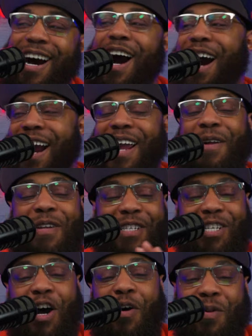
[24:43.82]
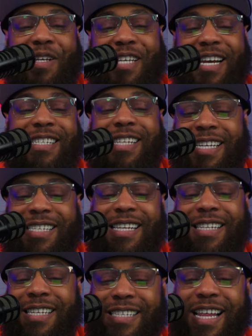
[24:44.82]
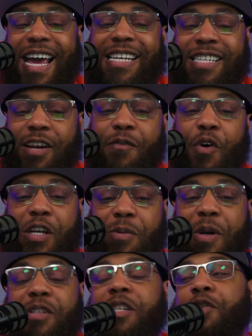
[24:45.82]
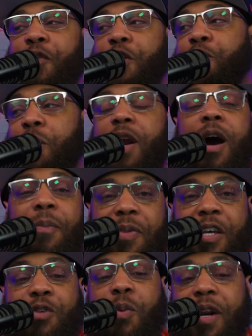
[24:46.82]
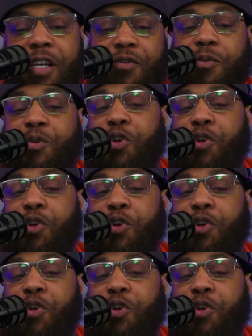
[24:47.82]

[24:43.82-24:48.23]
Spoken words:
All right, so let's get into this last set of voicemails. This first one up, this one is from